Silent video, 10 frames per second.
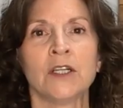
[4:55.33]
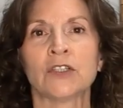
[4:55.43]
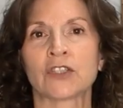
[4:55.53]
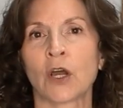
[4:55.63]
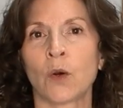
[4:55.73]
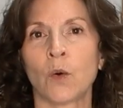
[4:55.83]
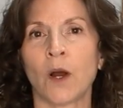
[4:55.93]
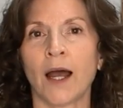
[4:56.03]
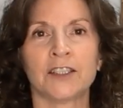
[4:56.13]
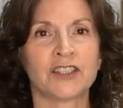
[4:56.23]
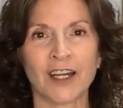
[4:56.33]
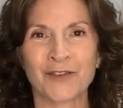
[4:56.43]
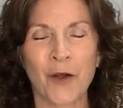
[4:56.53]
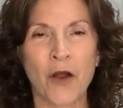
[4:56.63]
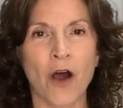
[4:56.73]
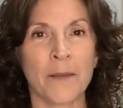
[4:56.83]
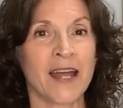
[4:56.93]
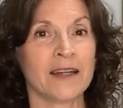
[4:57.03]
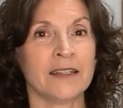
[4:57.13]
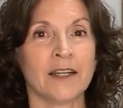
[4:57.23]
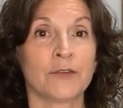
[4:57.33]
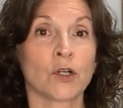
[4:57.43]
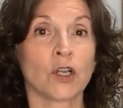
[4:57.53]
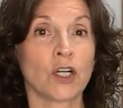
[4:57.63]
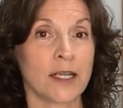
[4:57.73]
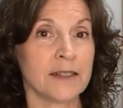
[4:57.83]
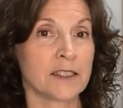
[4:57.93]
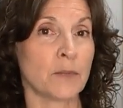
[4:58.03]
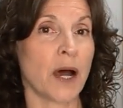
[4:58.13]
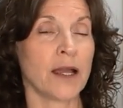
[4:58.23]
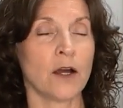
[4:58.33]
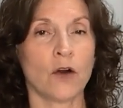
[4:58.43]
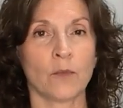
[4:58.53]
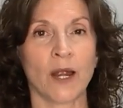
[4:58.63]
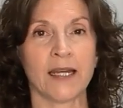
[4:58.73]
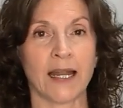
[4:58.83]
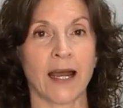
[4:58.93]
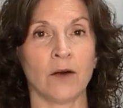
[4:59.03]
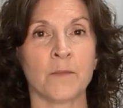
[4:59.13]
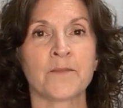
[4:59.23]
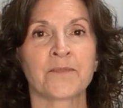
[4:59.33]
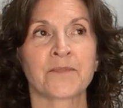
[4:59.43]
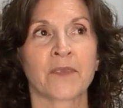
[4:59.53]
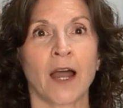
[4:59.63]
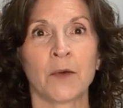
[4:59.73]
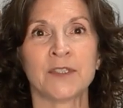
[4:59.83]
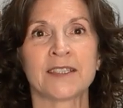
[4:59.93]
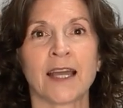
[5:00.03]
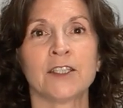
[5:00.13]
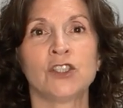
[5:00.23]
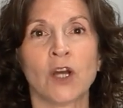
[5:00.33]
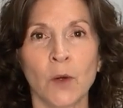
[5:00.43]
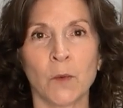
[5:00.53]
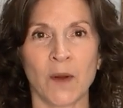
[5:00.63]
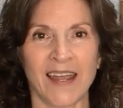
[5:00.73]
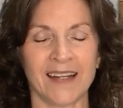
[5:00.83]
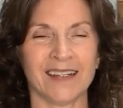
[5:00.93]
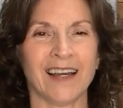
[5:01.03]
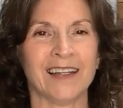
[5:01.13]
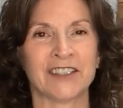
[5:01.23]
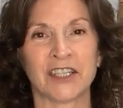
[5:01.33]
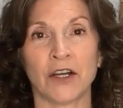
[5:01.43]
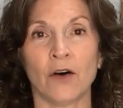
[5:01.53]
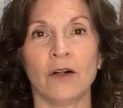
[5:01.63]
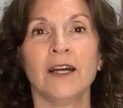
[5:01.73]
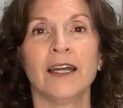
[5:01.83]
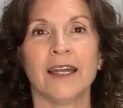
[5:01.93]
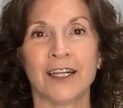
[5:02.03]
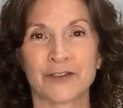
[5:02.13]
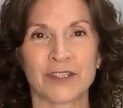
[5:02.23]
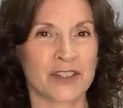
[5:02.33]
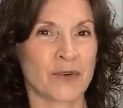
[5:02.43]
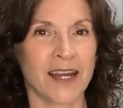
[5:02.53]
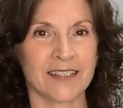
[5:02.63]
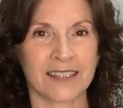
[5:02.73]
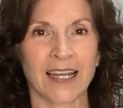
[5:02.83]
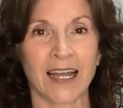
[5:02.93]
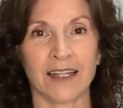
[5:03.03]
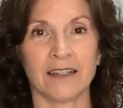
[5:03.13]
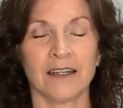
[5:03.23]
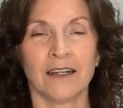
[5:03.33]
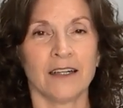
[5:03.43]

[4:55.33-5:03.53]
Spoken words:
So a general comment, if you're looking to buy a home right now, I would say don't wait until interest rates get